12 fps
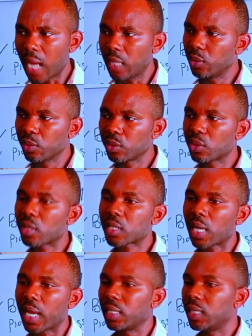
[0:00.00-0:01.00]
And
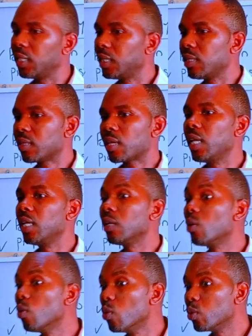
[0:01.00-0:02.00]
just like the
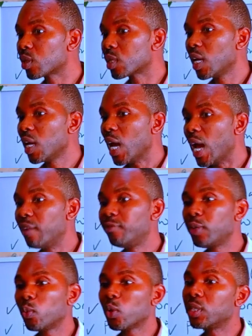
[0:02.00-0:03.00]
saying goes,
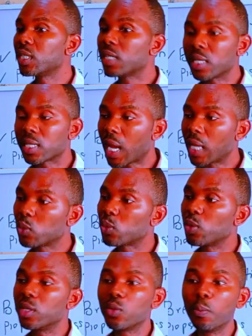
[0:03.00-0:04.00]
everyone is
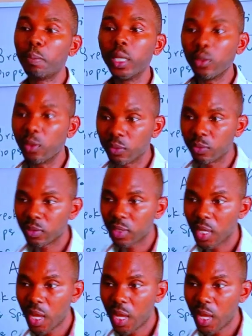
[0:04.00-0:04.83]
entitled to his opinion.